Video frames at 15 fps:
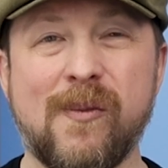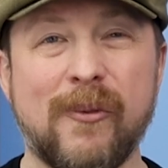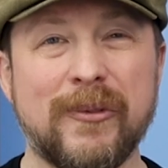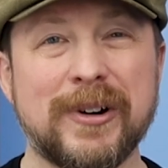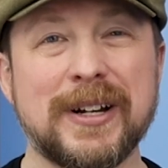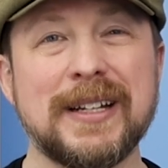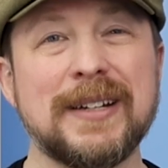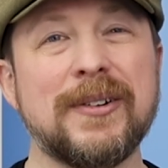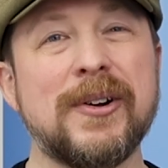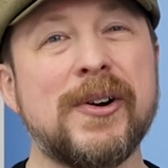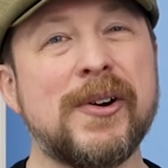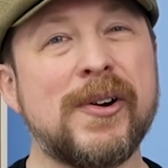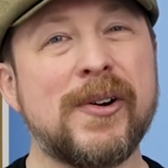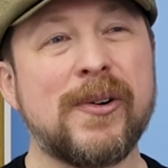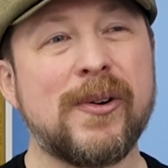right?
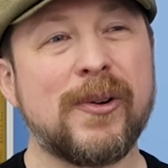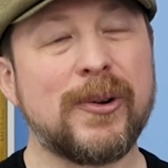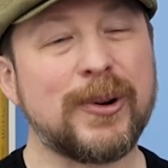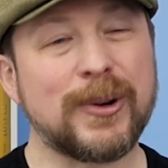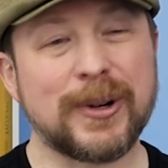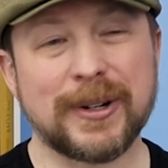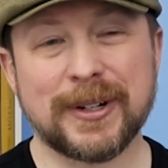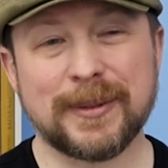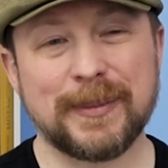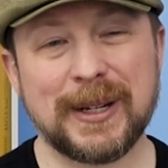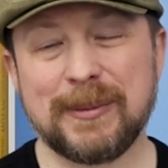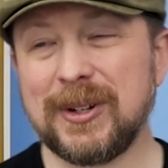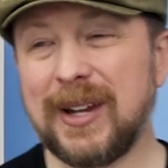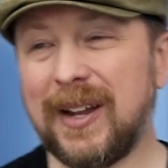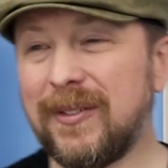Or
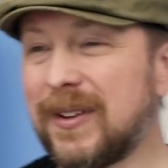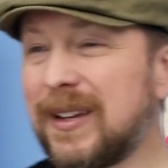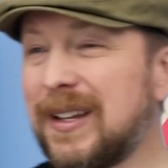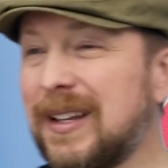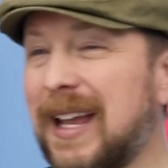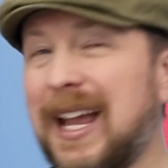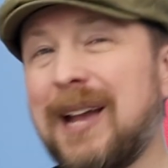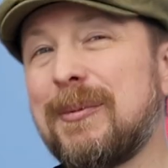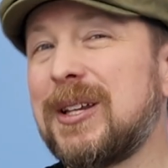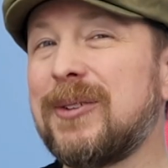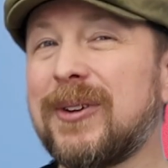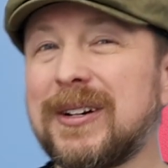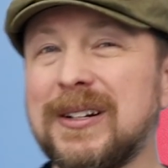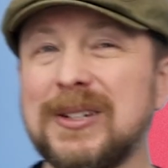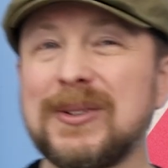maybe you have a habit you
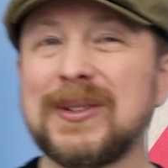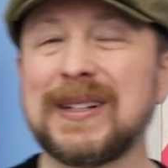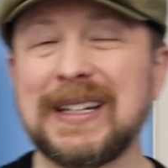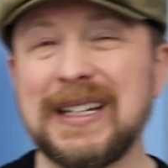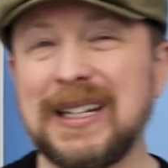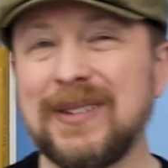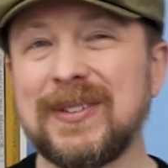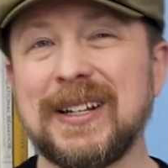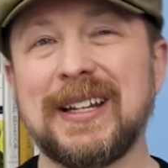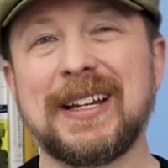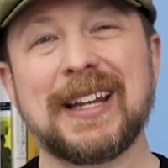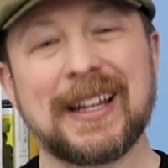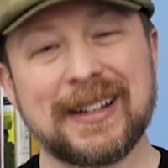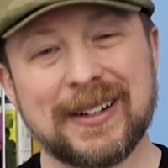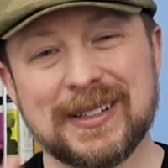want to do in the
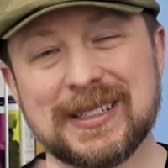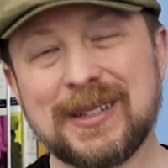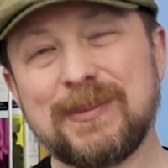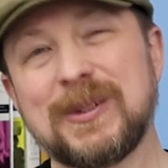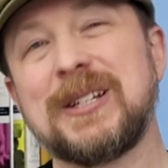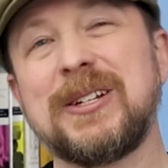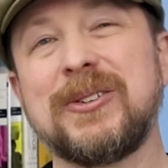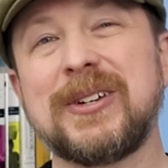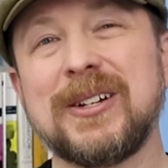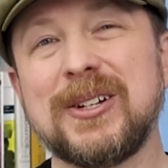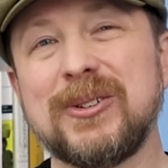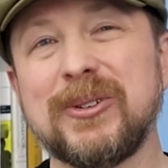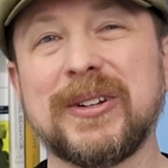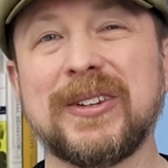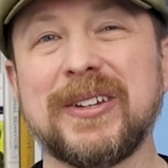evening and there's something you can
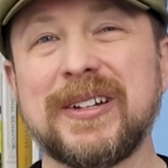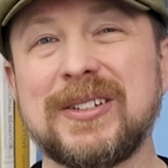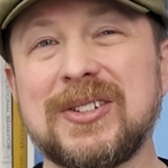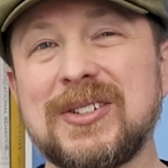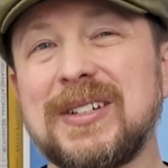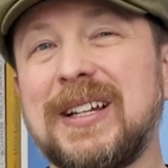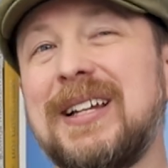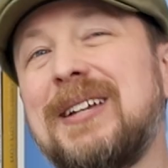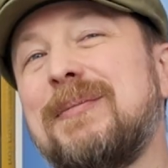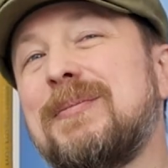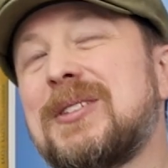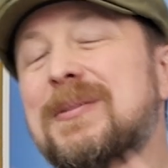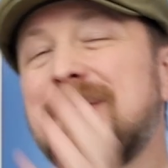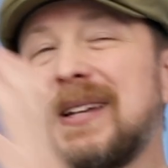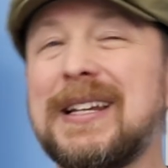do at lunchtime
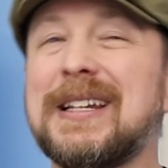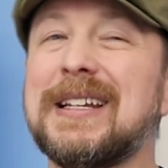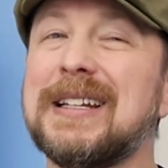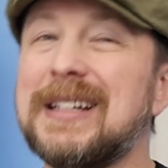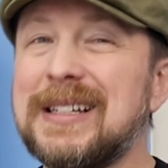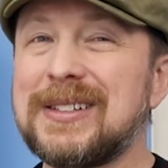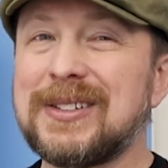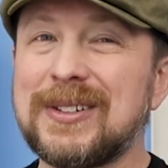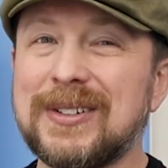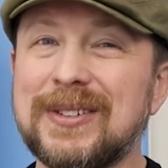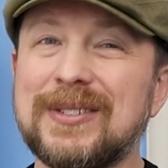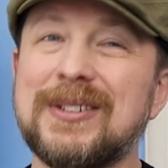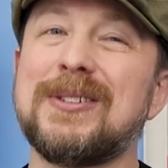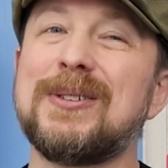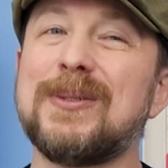to make it easier
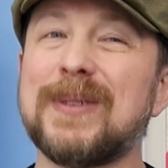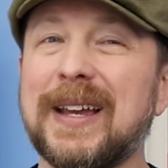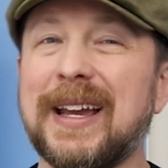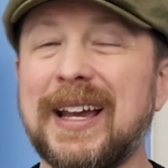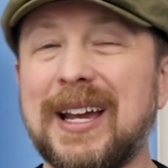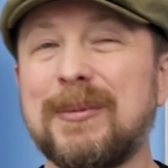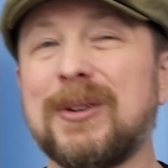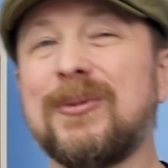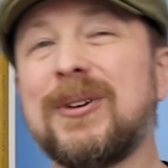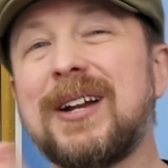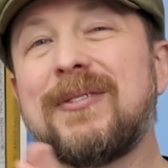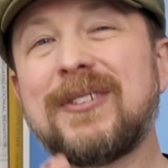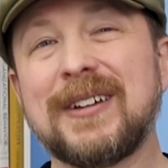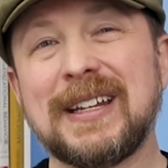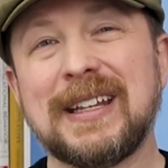to do that habit.
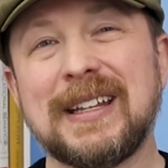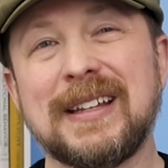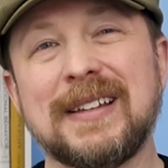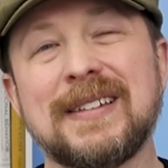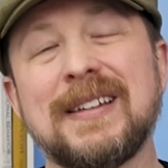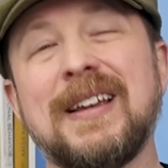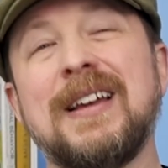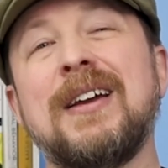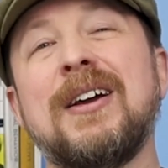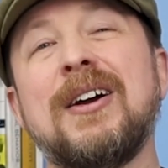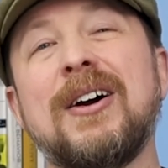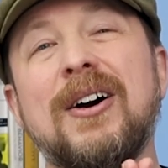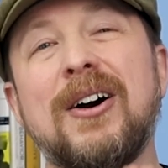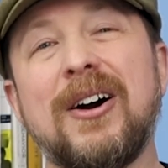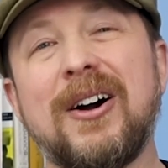Whatever it is,
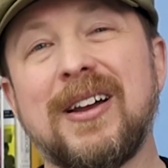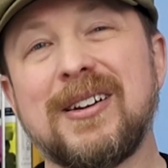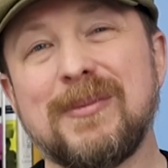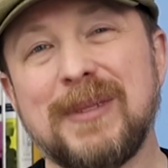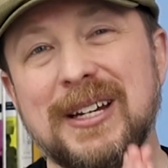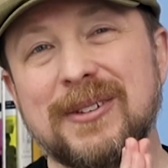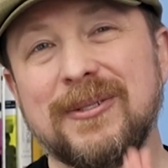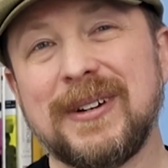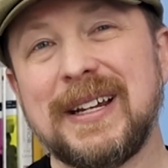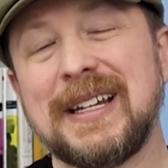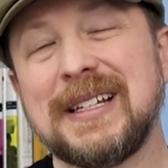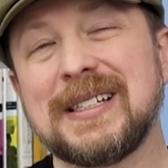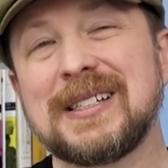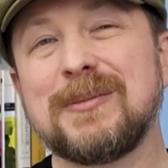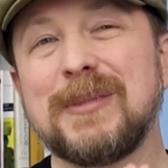automate
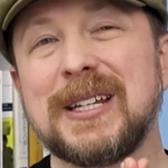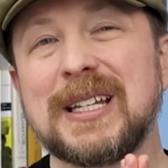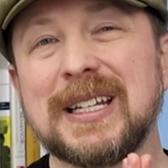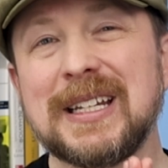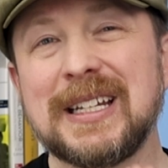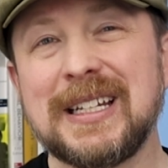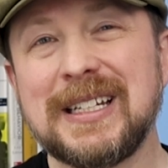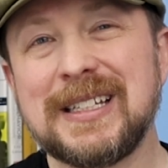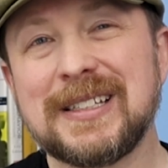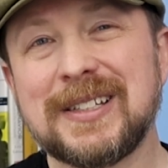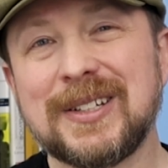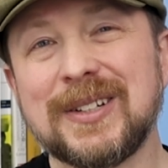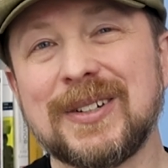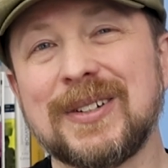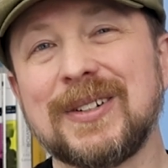ways to make it
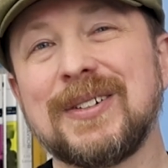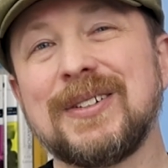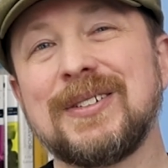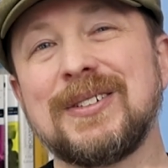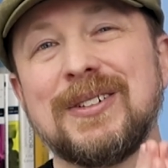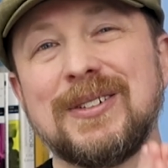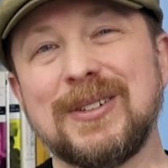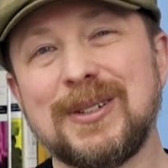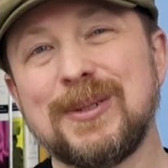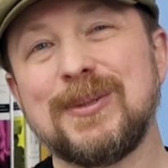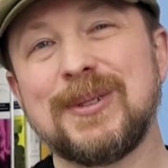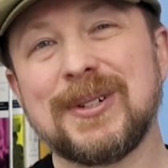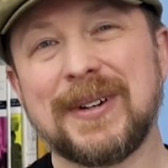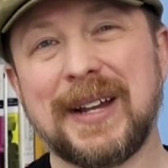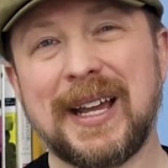easier to do
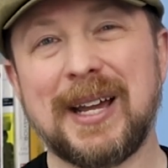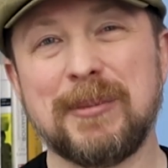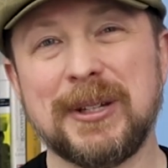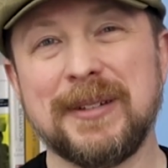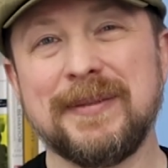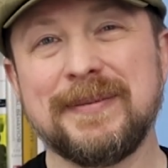your habit.